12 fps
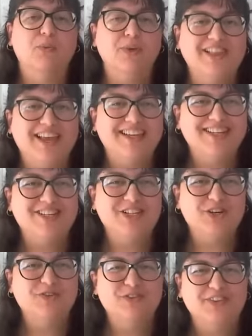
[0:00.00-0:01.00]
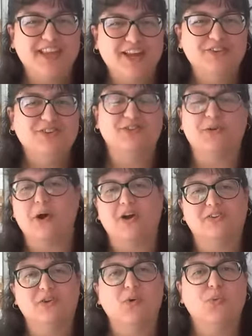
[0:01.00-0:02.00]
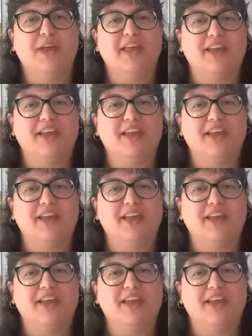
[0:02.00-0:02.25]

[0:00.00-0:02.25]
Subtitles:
We like to cheer for the underdog, don't we?